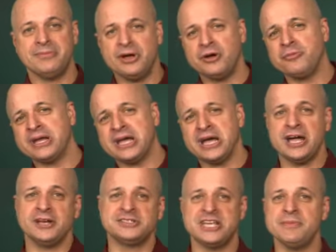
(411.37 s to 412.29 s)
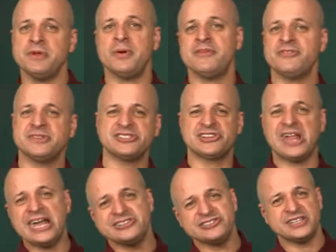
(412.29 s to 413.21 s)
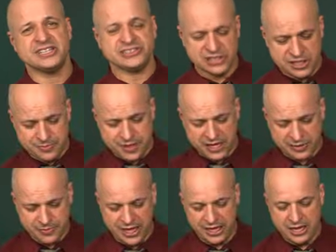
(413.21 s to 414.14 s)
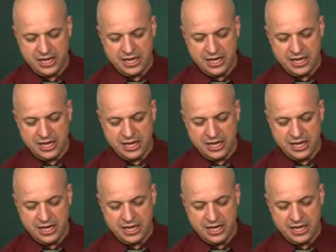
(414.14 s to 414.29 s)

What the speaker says: Oh my God, keep me away from this glycine. It's inhibiting me.